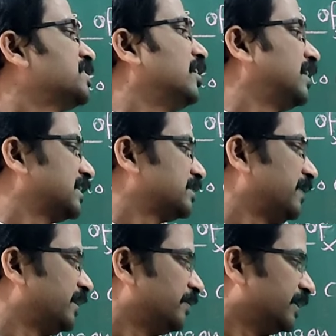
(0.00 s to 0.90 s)
is not
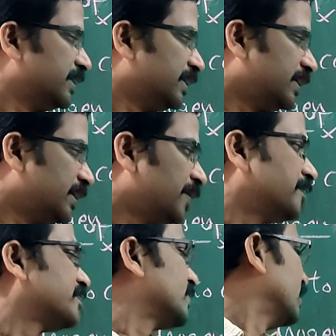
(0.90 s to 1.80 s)
explained by
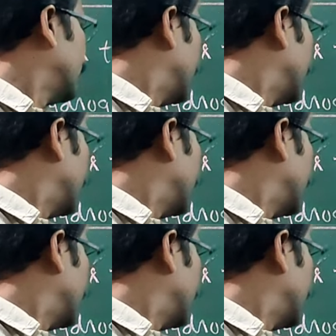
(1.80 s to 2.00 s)
the